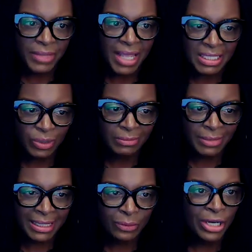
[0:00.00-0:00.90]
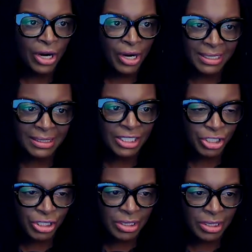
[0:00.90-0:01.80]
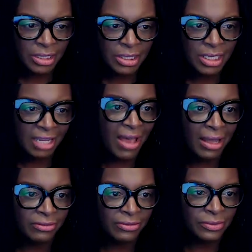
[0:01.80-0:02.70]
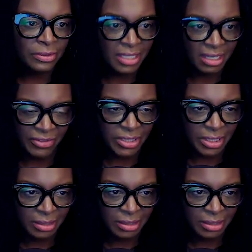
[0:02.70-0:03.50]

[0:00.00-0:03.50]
as women, we are conditioned to give out of a deficit.